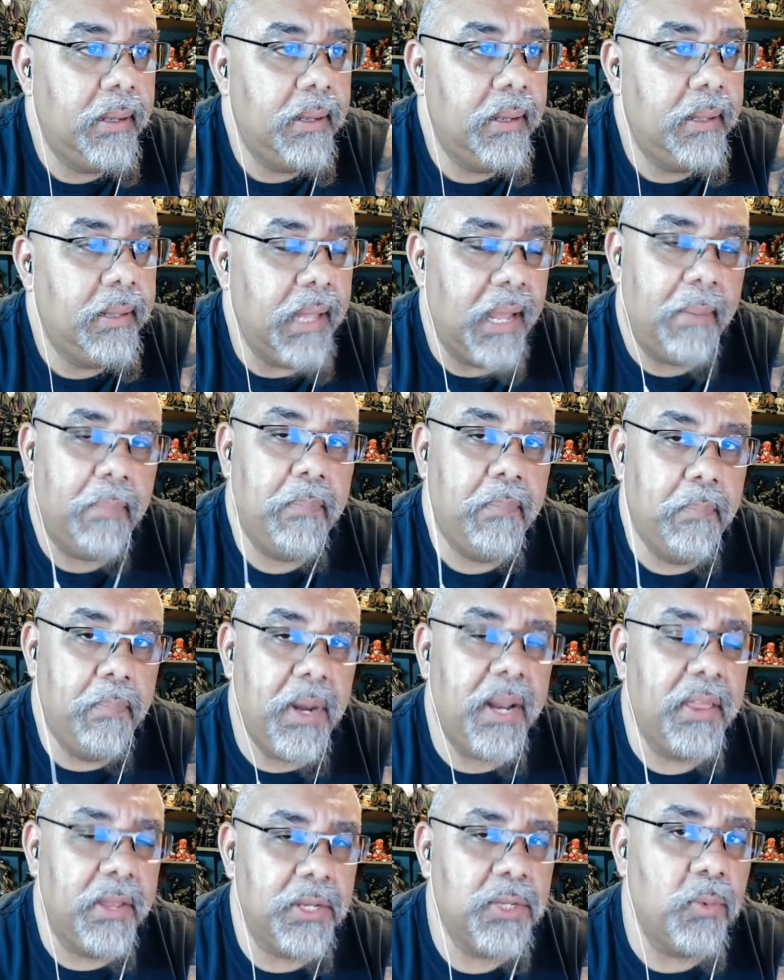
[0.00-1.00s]
Like, put
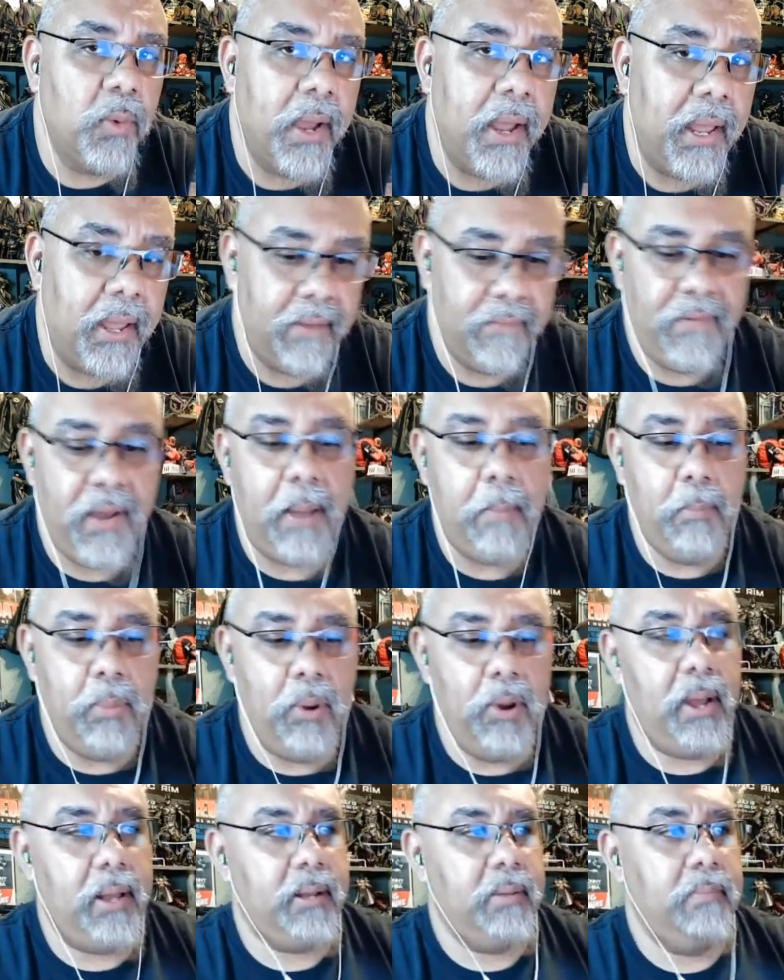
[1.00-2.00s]
it this way. If I
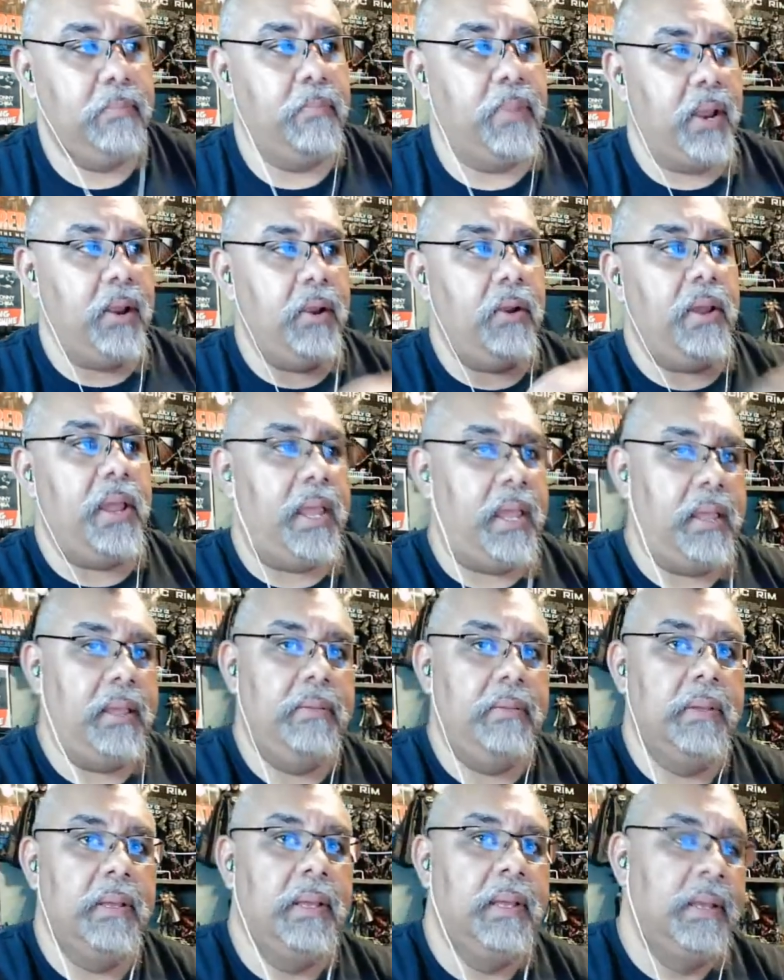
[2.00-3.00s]
bought Barry
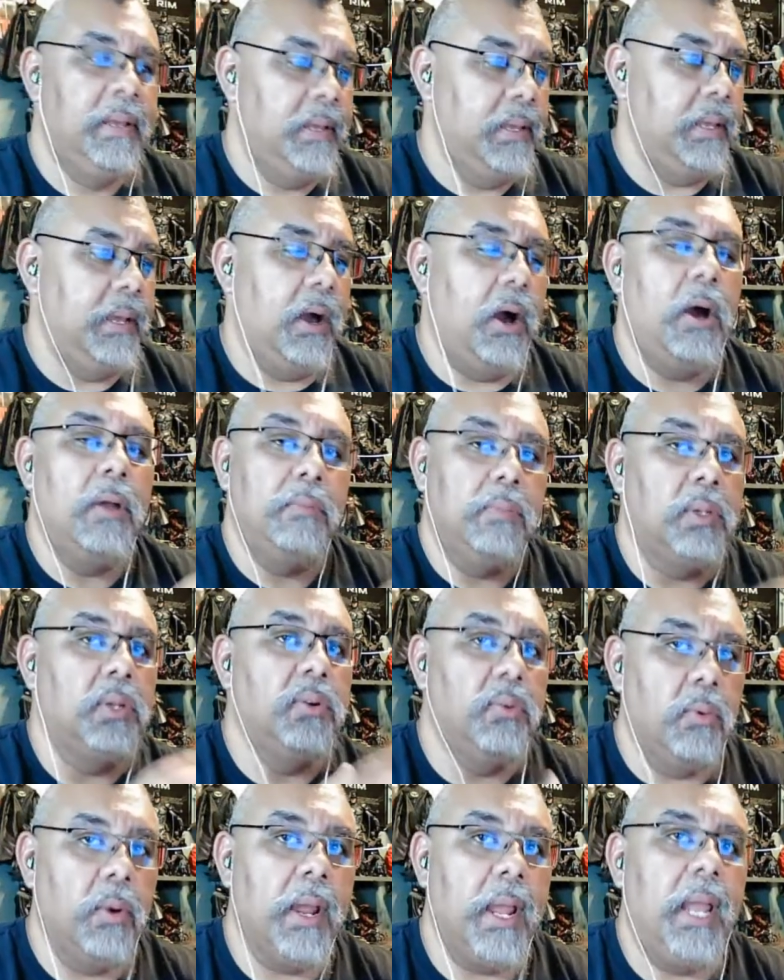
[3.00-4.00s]
on
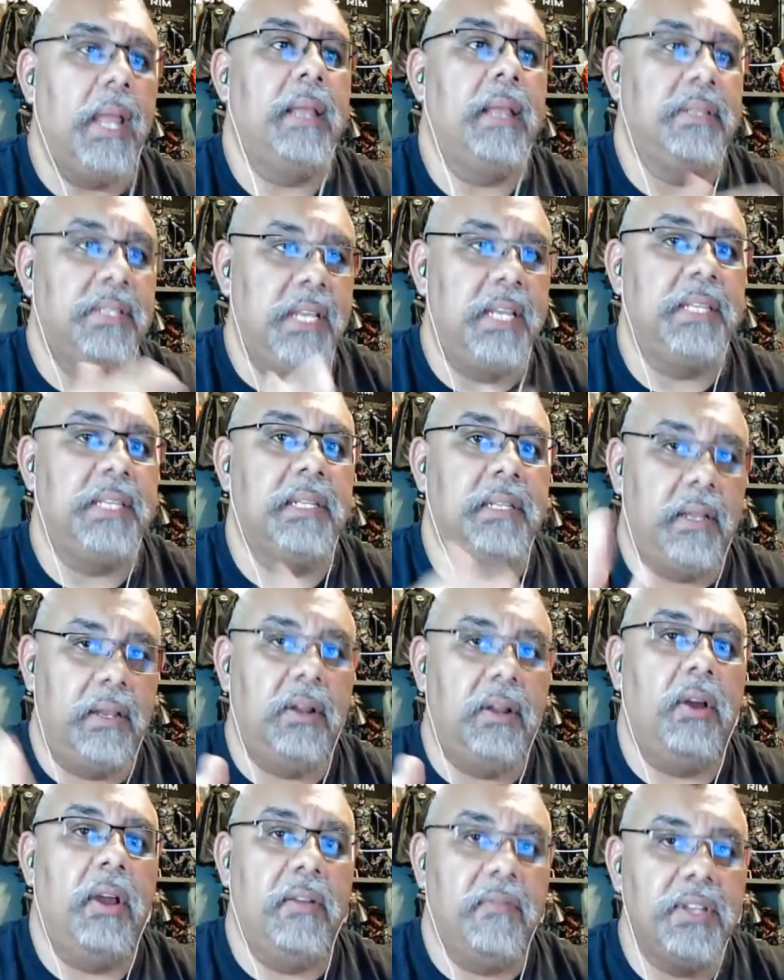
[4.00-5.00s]
Blu-ray season, you
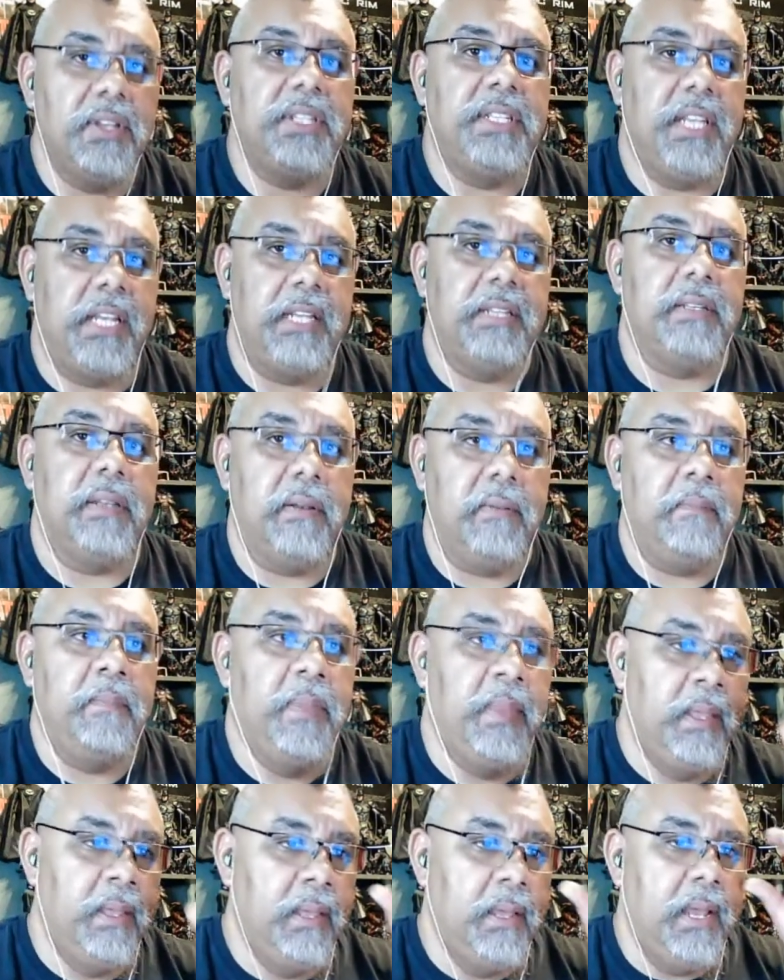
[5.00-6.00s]
know, every season,
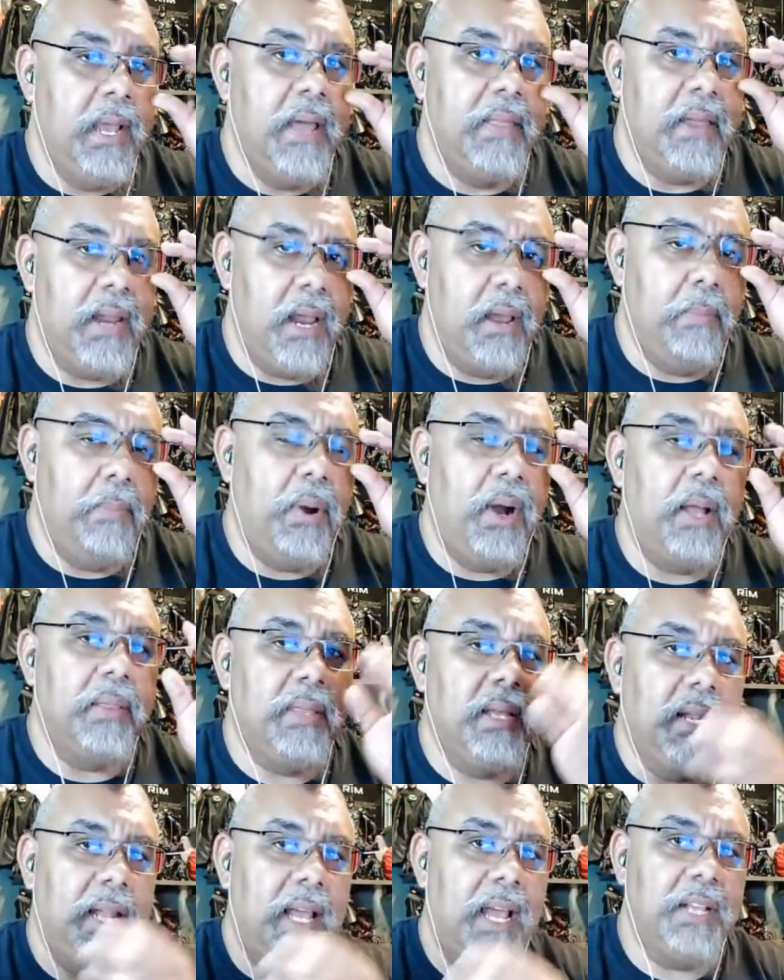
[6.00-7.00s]
and then I bought
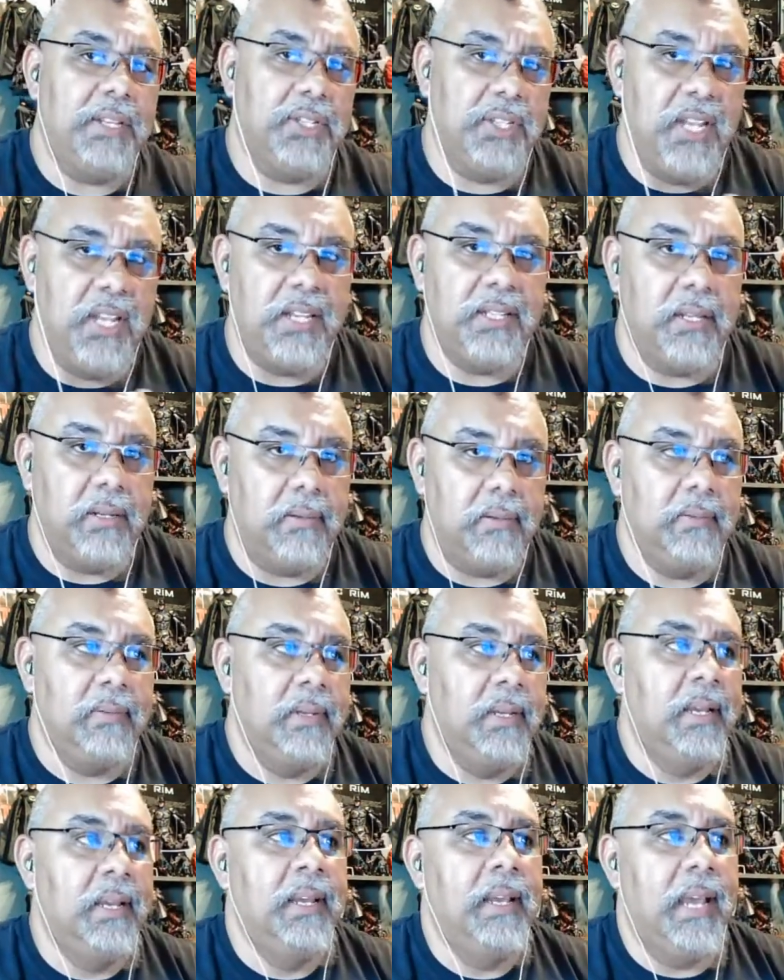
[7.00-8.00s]
the last season,
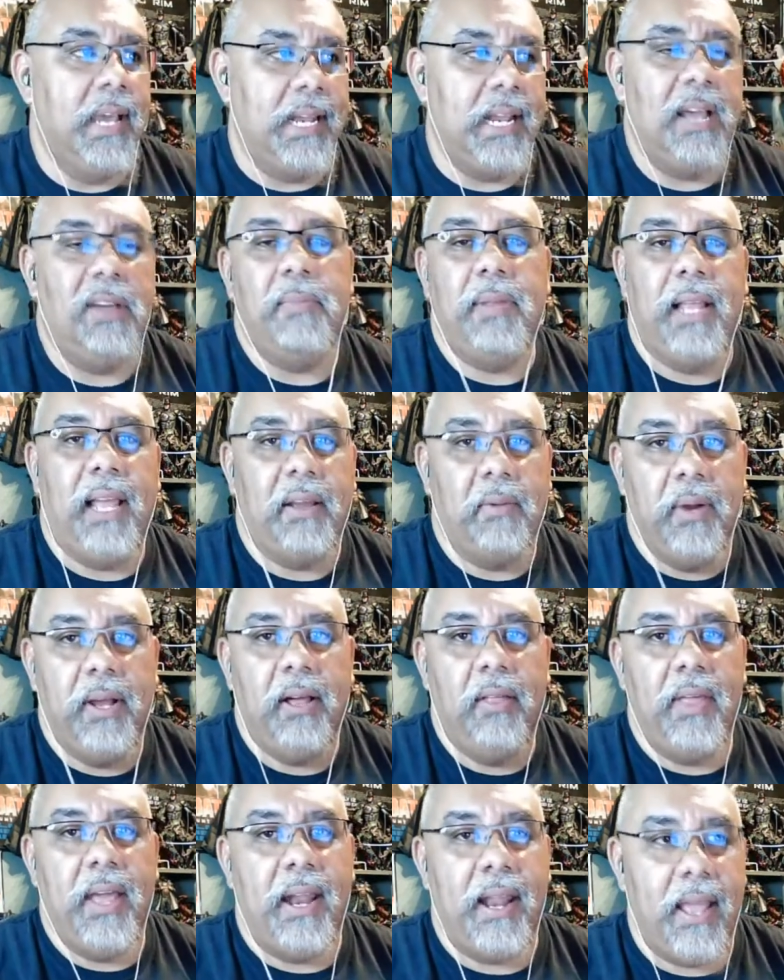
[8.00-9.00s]
and I'd be like, well,
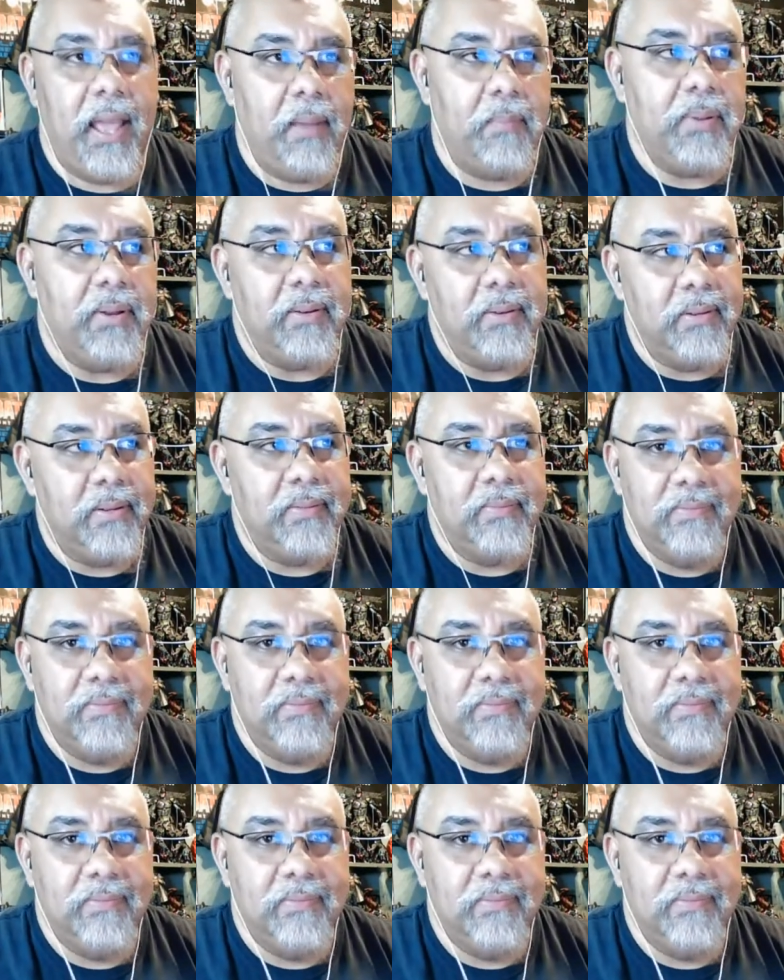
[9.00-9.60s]
that happened.